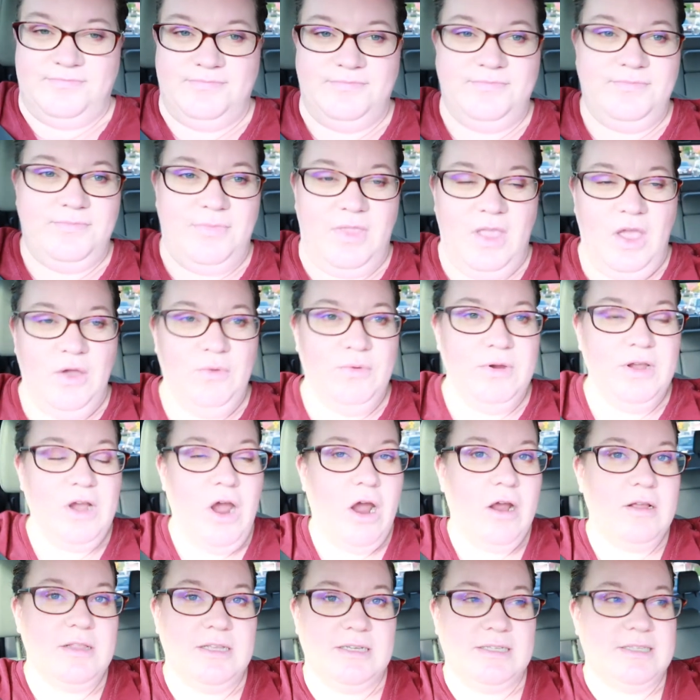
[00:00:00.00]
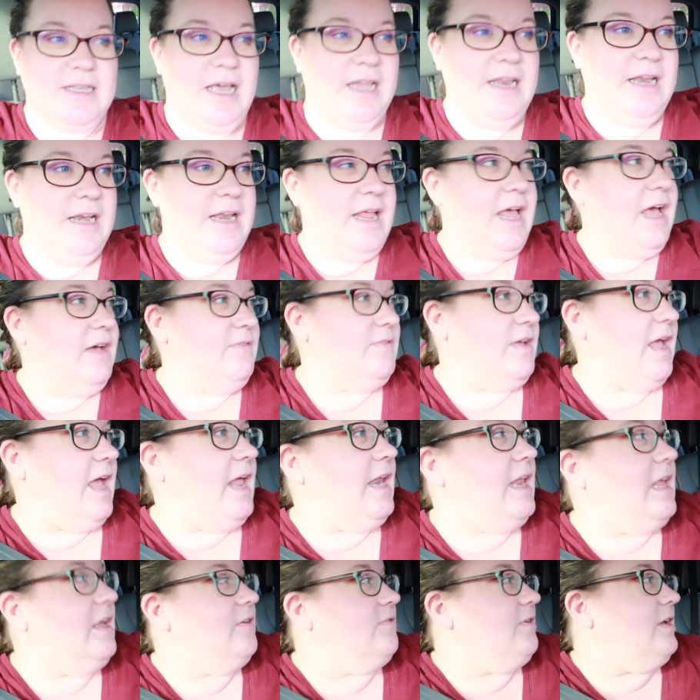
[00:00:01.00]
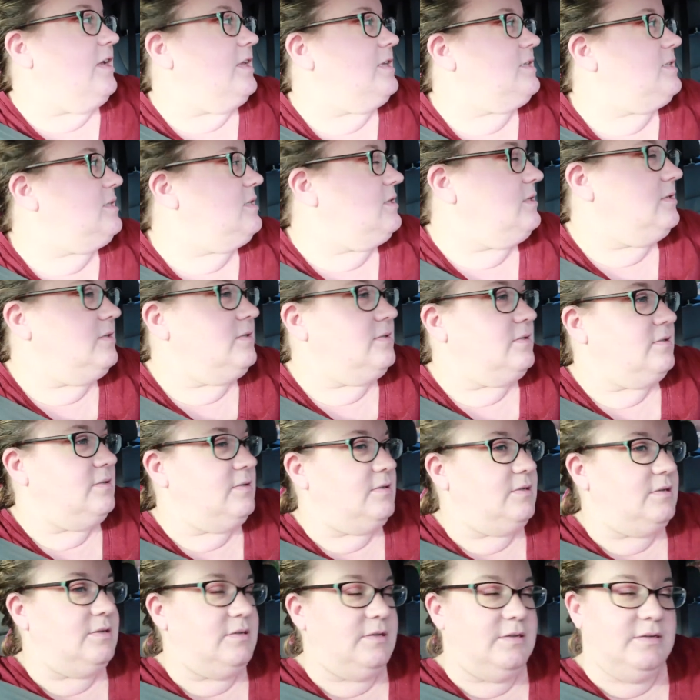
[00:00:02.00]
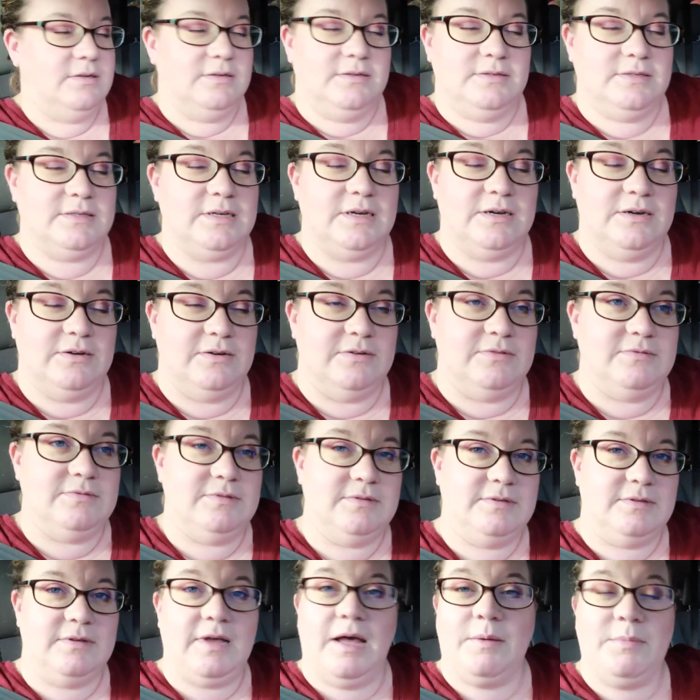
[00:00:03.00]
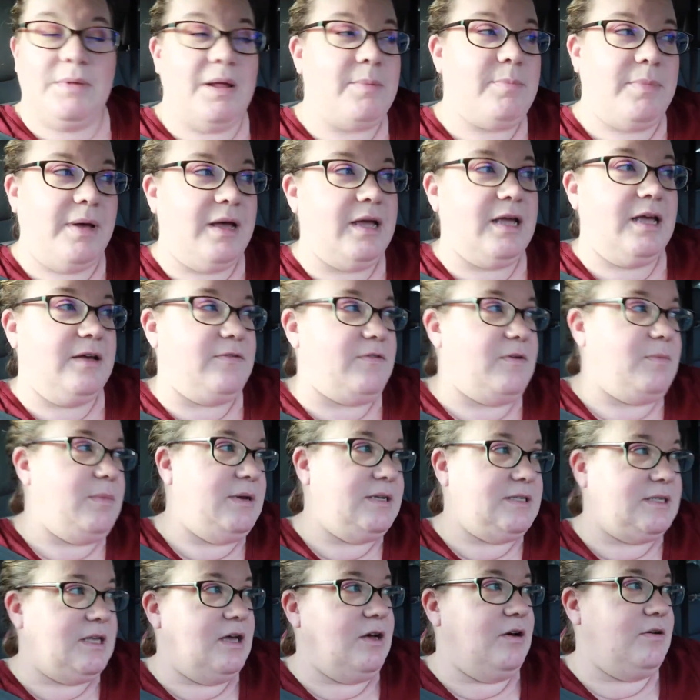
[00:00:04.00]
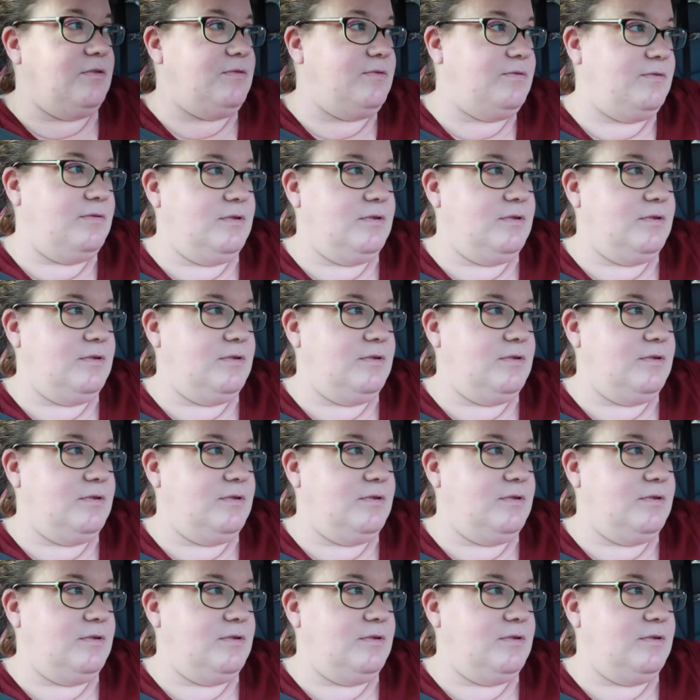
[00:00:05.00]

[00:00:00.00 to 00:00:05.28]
those girls. Regardless, I didn't have any of it. So, I'm not buying it for myself.